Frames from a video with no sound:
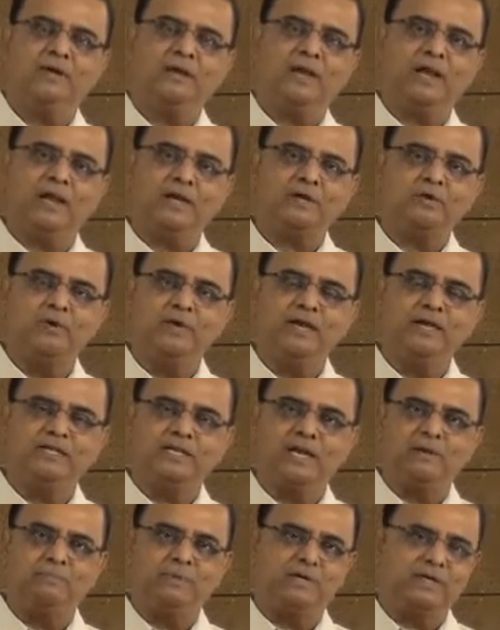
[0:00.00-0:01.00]
electronic
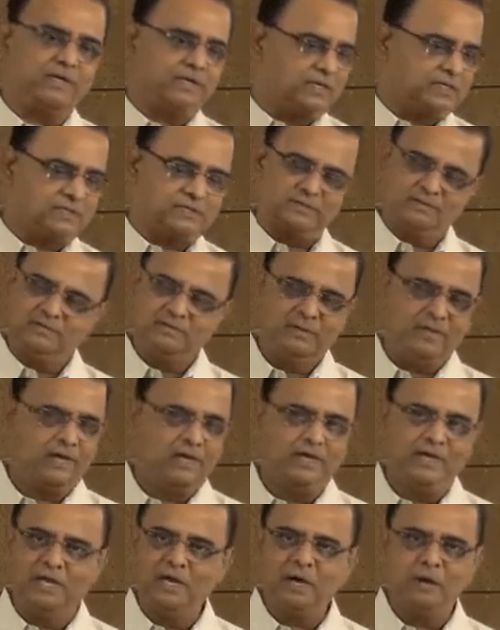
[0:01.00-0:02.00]
typewriters,
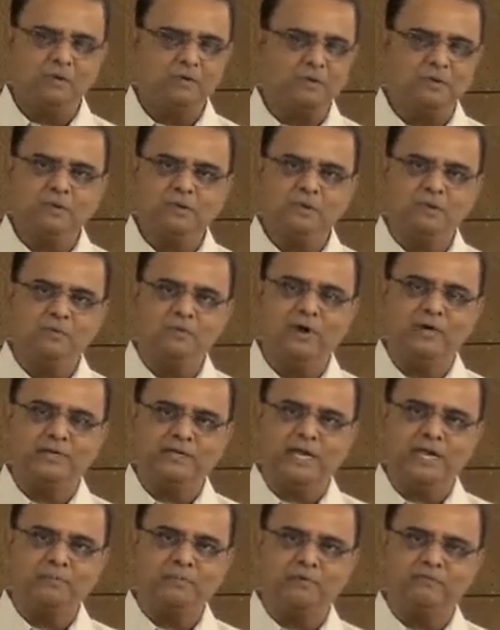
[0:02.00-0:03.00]
and now you know what
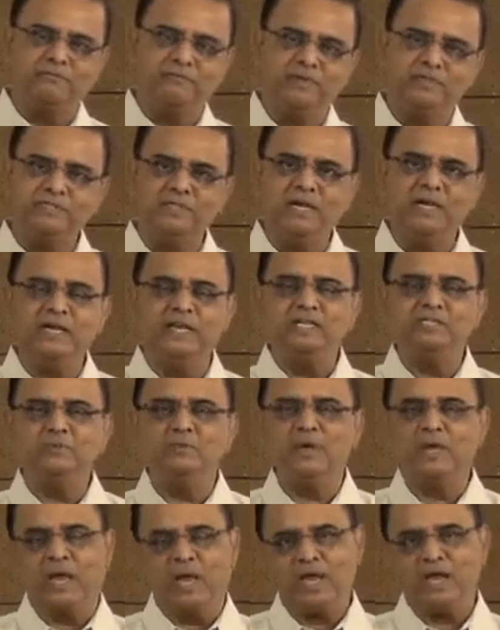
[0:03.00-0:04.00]
type of facilities
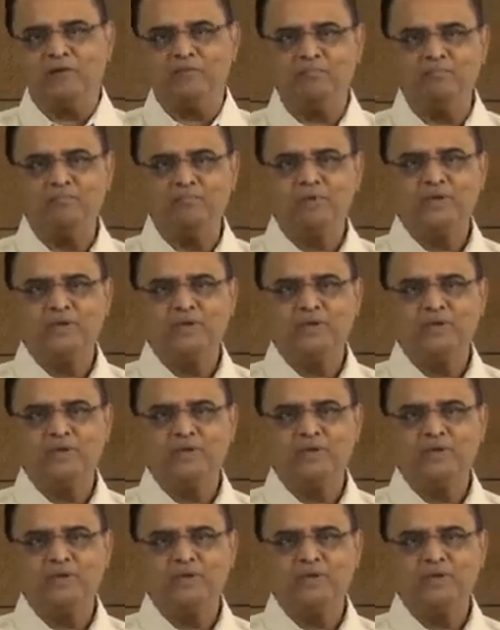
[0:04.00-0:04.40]
we have.